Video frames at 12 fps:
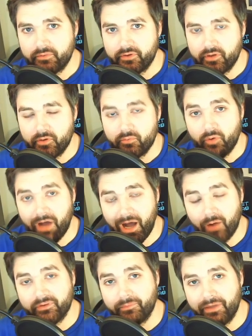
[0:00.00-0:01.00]
you will
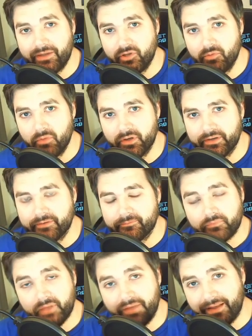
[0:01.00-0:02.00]
help to make you money.
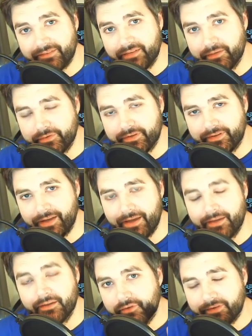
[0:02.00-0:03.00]
And that's it for
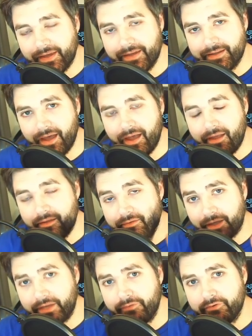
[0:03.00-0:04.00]
today. So take care,
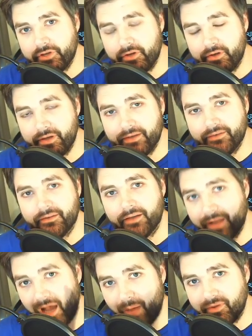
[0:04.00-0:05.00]
thank you for tuning in,
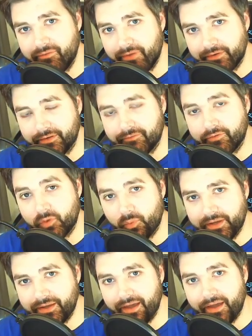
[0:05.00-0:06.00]
and happy investing for the
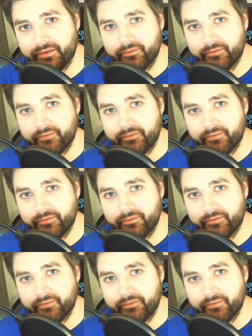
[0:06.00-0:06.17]
week ahead.